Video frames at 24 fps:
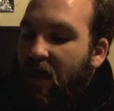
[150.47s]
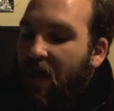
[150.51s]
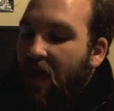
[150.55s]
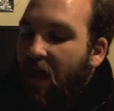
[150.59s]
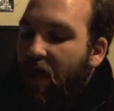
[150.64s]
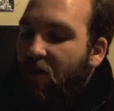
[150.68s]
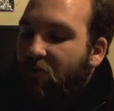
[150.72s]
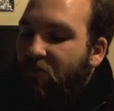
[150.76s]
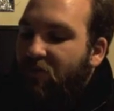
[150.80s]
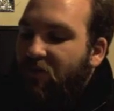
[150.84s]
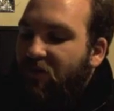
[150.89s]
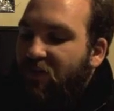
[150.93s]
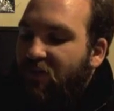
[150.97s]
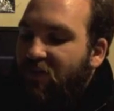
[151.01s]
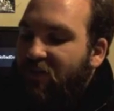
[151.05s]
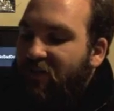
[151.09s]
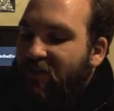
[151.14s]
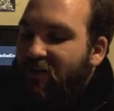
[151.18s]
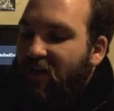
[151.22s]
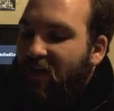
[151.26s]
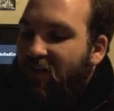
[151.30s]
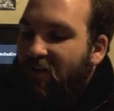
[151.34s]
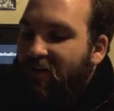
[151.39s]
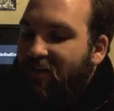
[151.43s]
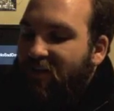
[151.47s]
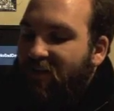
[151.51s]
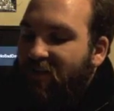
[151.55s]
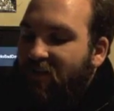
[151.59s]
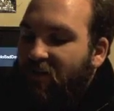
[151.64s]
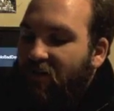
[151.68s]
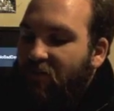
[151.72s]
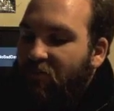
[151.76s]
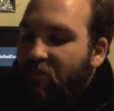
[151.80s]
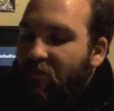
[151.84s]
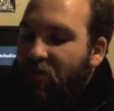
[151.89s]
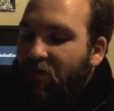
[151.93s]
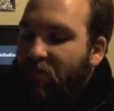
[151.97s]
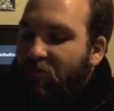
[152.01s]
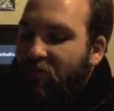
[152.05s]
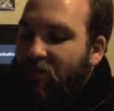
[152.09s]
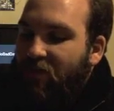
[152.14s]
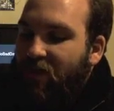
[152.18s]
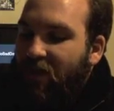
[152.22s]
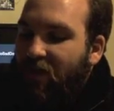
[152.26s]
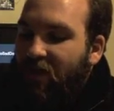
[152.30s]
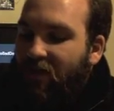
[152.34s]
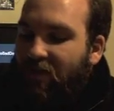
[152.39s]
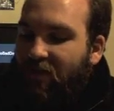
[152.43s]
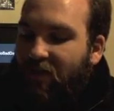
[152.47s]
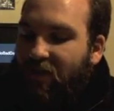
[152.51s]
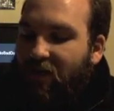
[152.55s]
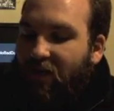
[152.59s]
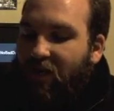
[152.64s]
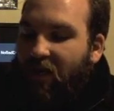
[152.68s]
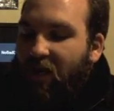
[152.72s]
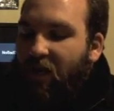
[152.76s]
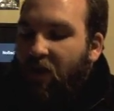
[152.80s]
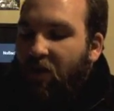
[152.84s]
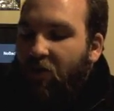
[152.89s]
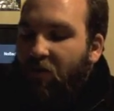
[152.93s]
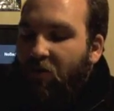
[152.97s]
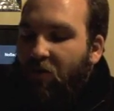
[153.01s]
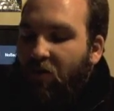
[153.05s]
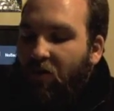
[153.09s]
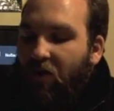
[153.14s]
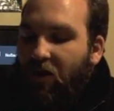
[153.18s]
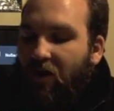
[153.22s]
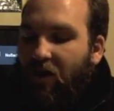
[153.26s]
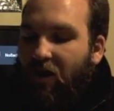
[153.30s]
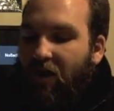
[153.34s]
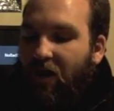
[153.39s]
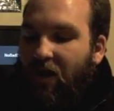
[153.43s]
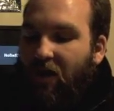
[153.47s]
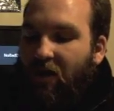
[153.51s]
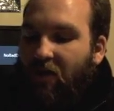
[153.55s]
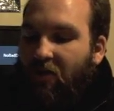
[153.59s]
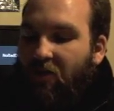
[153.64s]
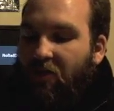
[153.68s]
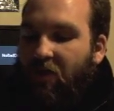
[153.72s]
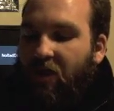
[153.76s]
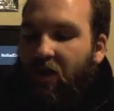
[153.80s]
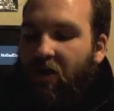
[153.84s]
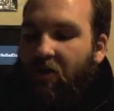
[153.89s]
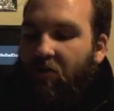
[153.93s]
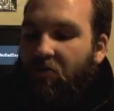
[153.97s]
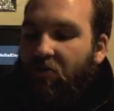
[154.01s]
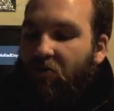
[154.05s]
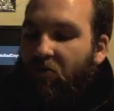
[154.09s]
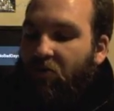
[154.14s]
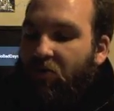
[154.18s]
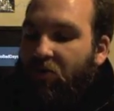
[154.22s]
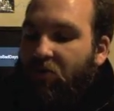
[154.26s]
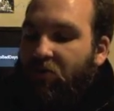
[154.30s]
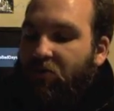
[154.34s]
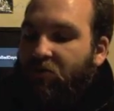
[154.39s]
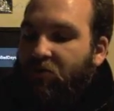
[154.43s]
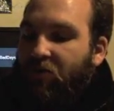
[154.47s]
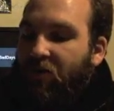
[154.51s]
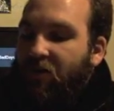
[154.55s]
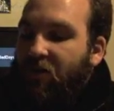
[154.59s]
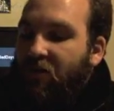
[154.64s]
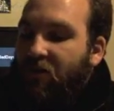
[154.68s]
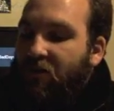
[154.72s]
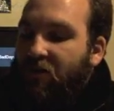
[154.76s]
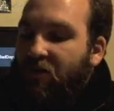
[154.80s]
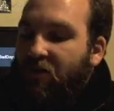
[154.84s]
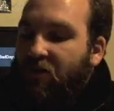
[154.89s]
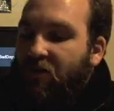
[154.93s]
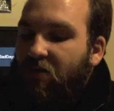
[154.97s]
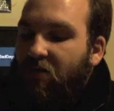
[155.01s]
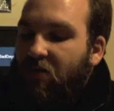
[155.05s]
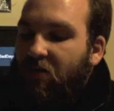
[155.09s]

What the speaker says: and when she saw the sunbeams dancing here and there through the trees,